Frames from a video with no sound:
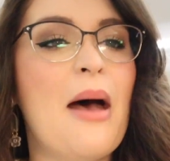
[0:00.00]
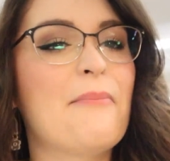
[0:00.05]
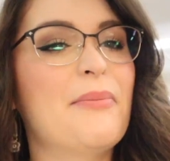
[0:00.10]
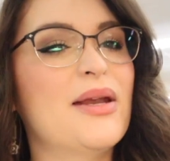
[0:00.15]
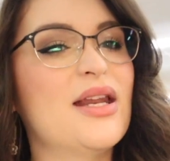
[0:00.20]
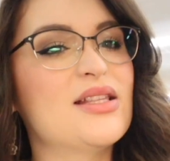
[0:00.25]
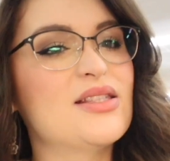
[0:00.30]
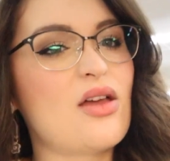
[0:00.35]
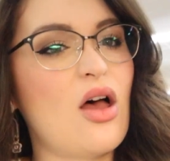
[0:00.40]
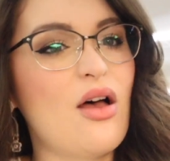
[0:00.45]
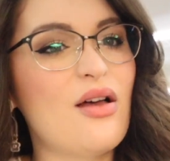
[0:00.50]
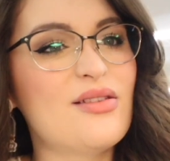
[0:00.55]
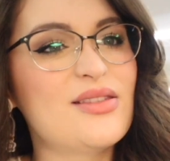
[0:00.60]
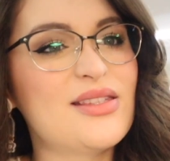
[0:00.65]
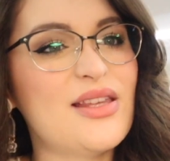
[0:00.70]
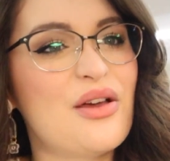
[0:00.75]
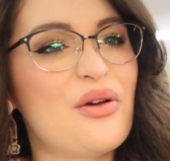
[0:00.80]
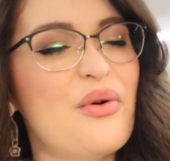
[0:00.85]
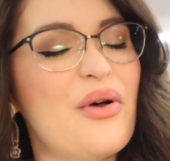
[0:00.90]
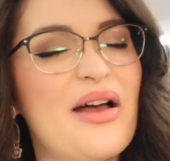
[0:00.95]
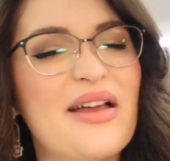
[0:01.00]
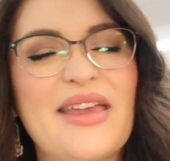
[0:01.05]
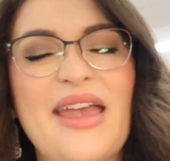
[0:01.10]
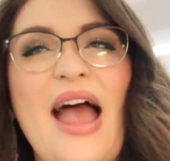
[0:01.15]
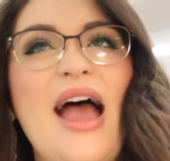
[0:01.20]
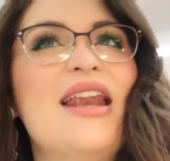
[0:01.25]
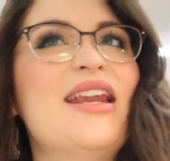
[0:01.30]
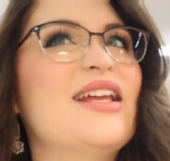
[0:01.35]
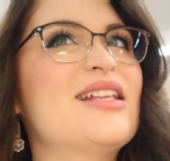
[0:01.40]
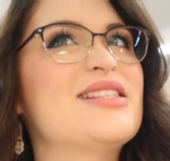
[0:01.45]
but it's also,
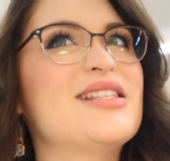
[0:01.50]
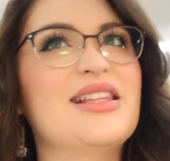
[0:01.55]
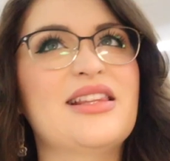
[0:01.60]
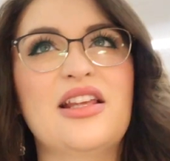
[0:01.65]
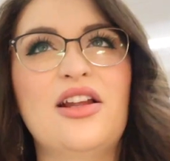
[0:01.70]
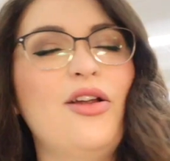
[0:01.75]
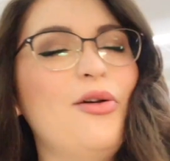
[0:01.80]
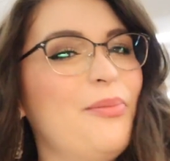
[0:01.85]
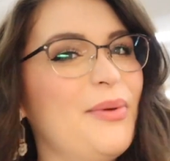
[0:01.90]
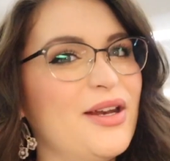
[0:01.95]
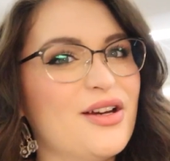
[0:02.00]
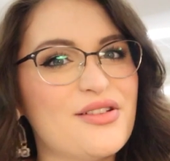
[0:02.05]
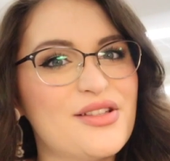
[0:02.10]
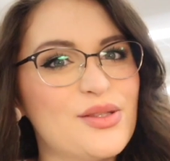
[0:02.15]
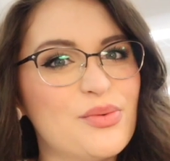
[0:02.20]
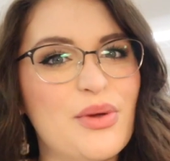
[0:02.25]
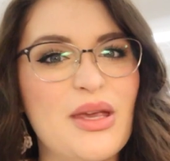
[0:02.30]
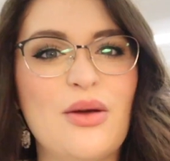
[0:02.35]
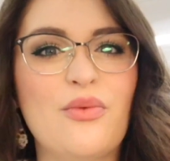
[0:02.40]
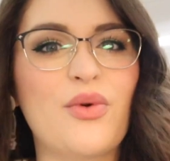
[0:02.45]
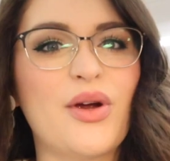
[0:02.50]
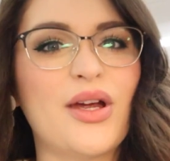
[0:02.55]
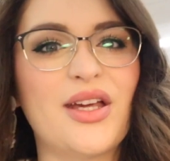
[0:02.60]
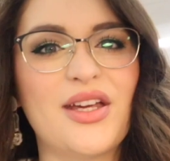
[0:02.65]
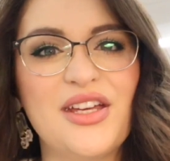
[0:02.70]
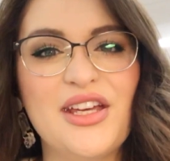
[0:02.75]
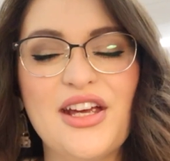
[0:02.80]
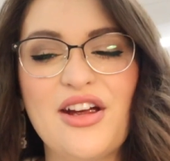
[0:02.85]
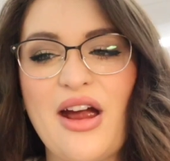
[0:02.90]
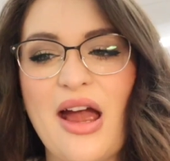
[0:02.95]
again, it's a little bittersweet. We're
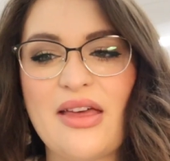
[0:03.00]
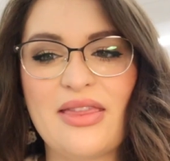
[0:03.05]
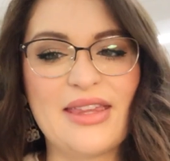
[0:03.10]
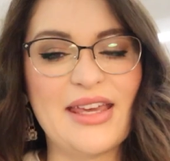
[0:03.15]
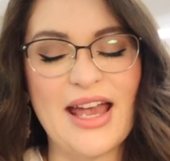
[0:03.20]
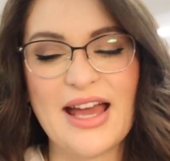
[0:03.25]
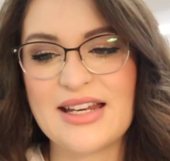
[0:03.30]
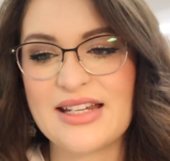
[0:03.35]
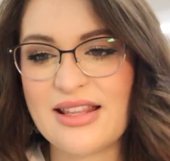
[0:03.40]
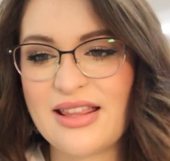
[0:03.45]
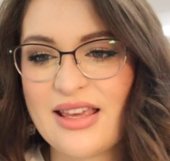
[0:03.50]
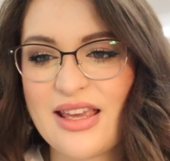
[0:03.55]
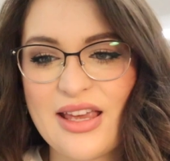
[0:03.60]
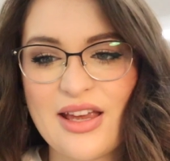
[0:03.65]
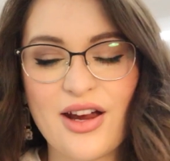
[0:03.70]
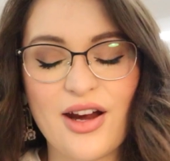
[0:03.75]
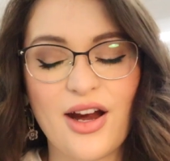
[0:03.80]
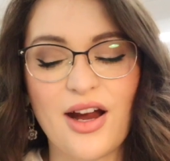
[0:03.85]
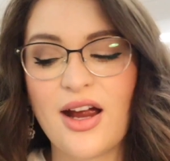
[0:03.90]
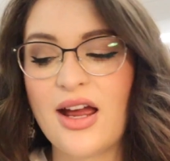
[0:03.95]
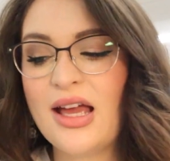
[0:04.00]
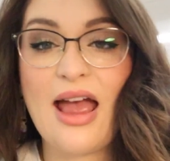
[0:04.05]
here at the end of the year,